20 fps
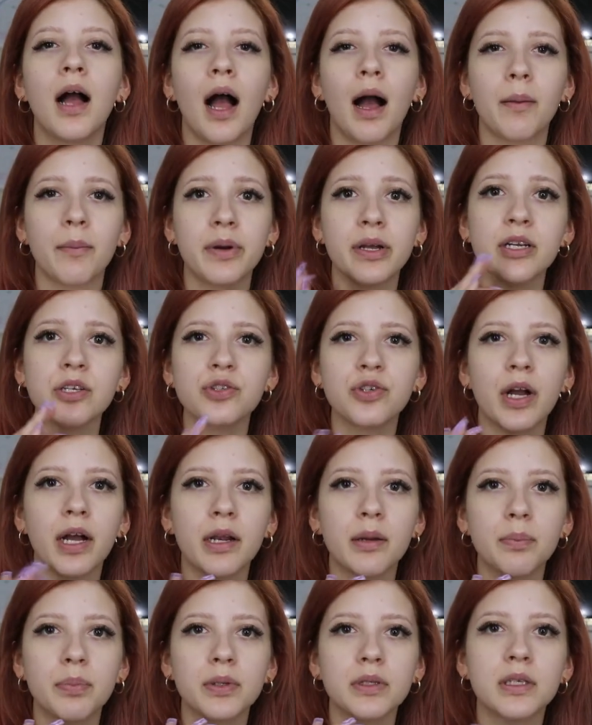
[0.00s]
I'm gonna try
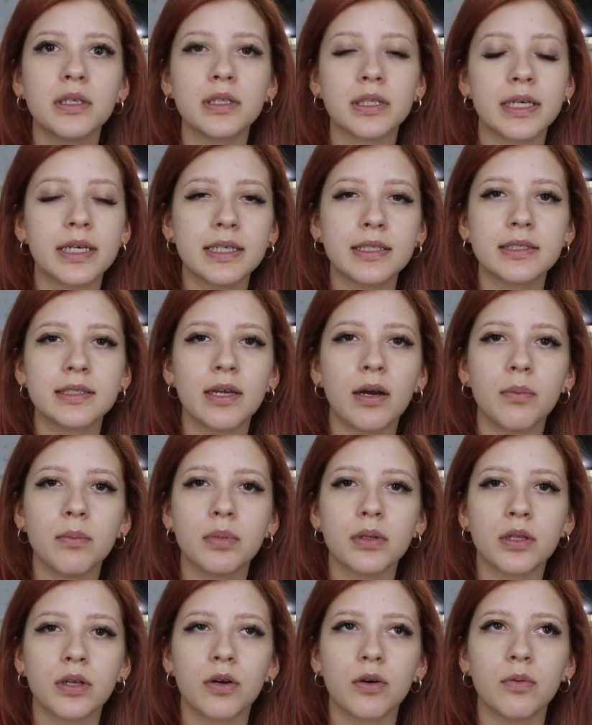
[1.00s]
to put the links down
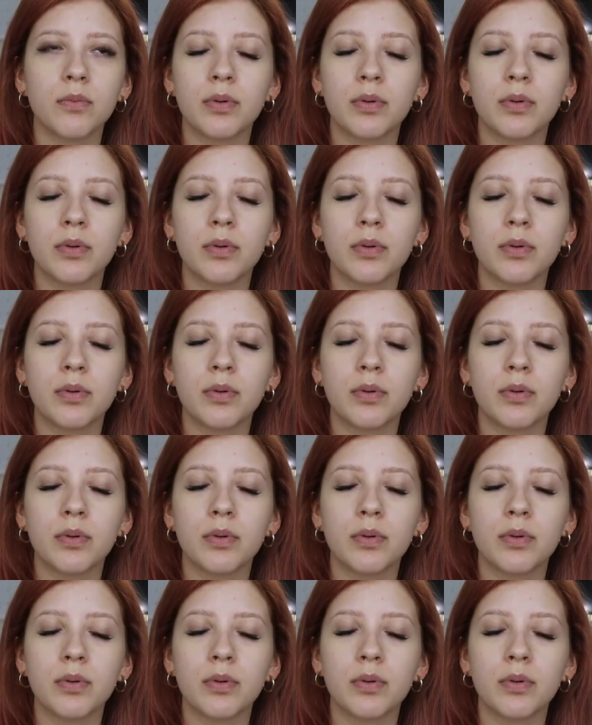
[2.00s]
below.